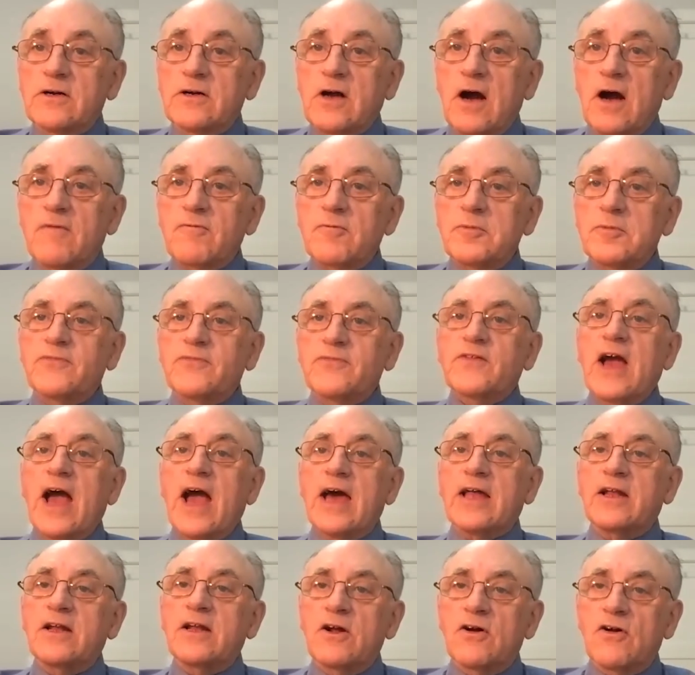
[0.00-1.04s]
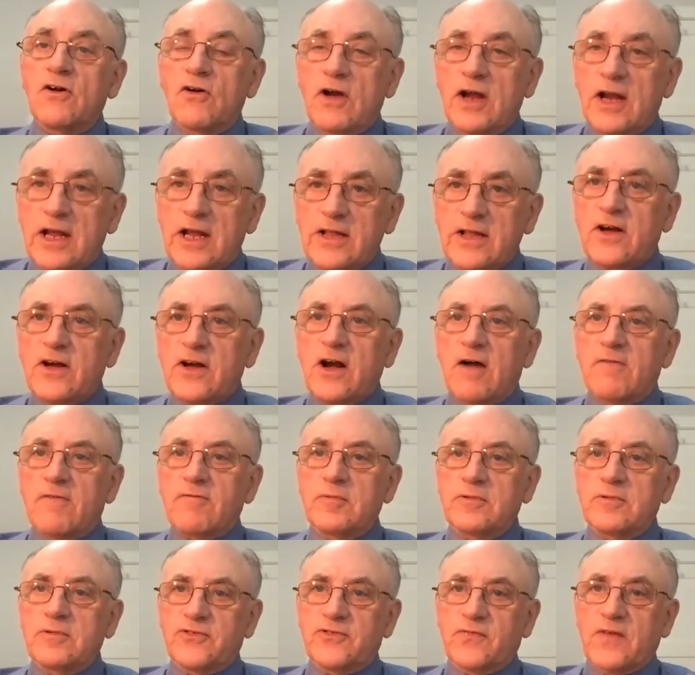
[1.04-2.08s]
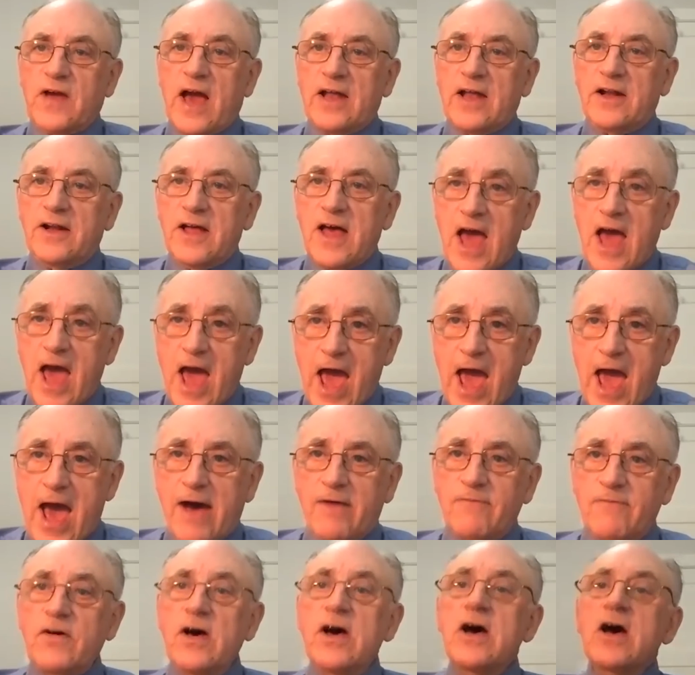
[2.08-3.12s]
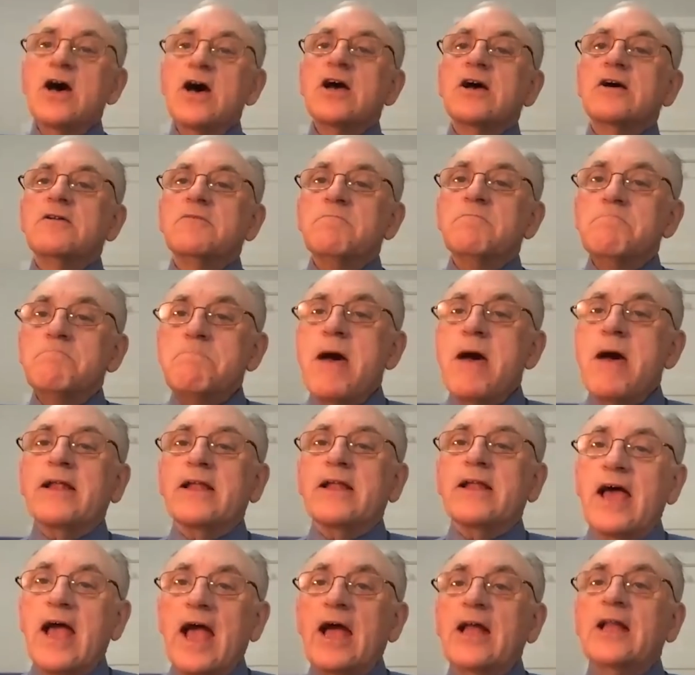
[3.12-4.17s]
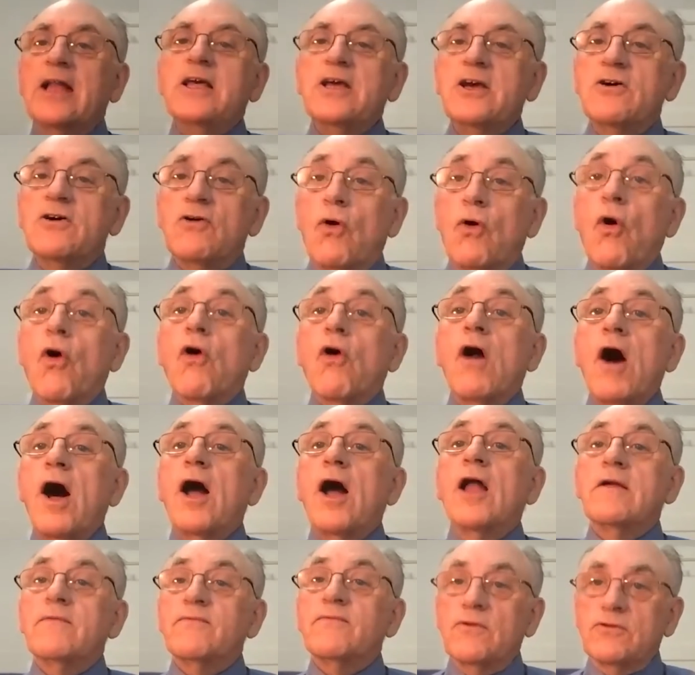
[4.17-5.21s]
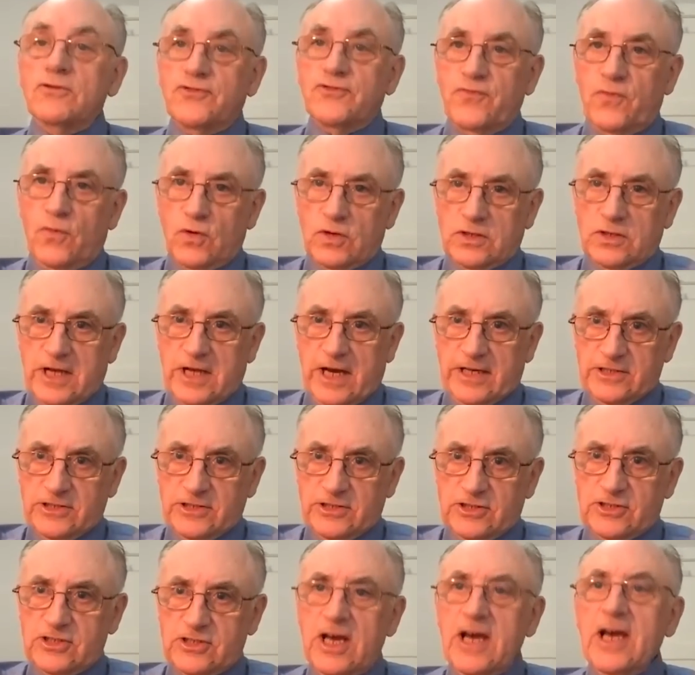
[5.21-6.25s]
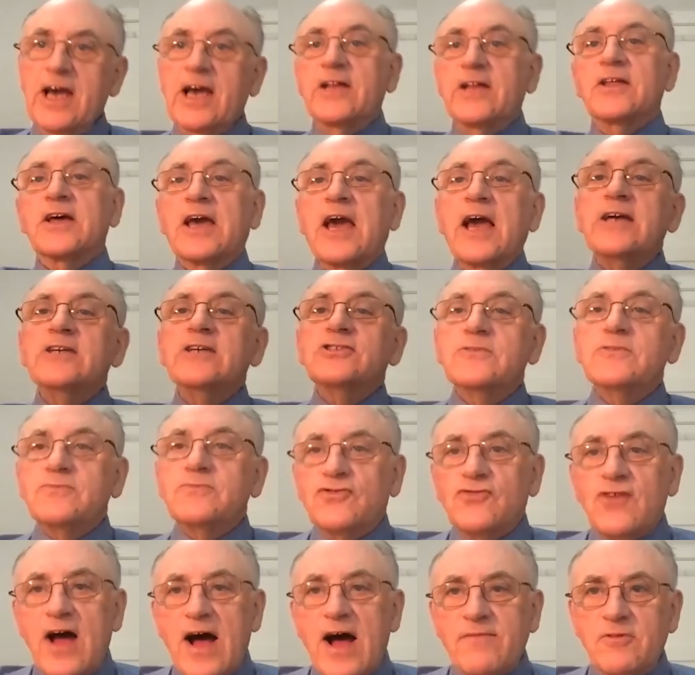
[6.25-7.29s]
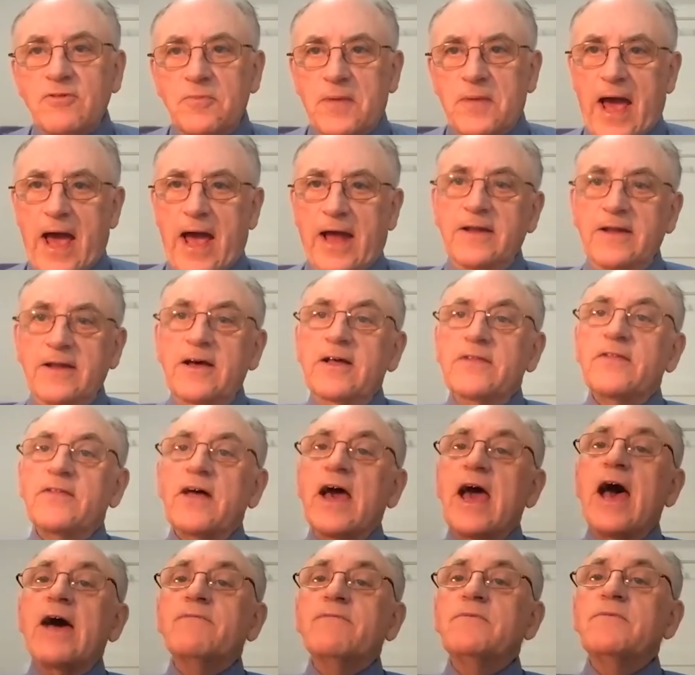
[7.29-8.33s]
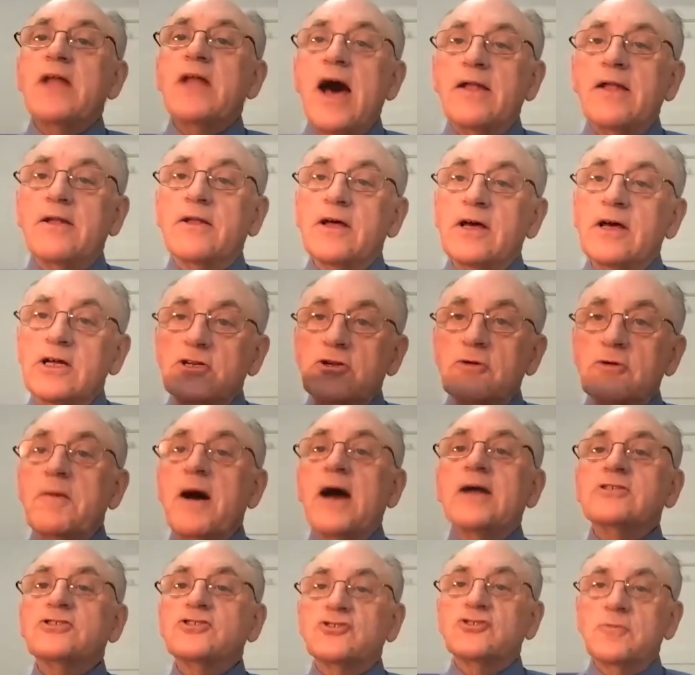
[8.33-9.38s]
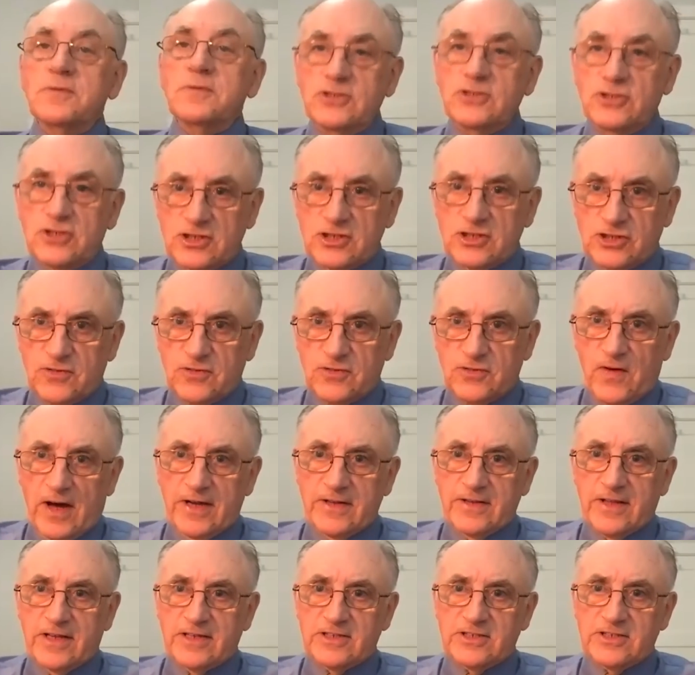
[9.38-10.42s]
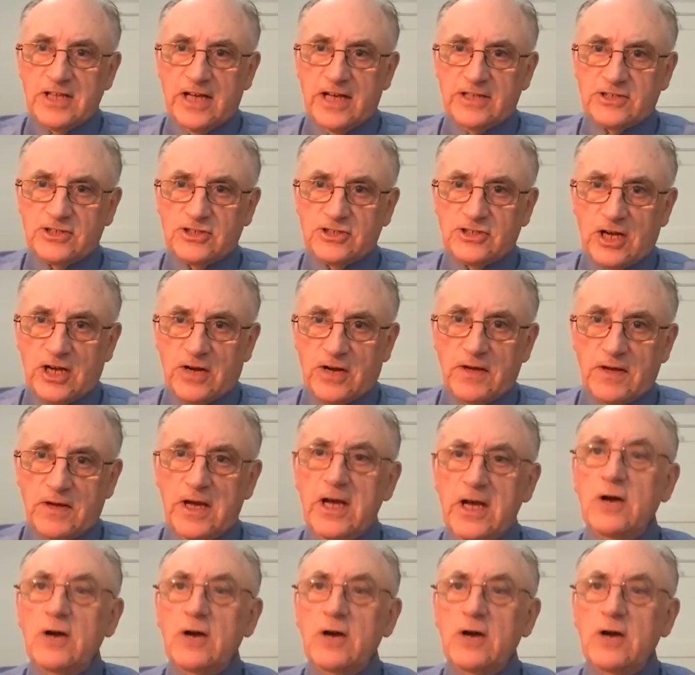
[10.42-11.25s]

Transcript: government of Canada or any of the governments of Canada have met any or all of those four tests. In the case of the travel ban, they have not demonstrably justified that it's necessary.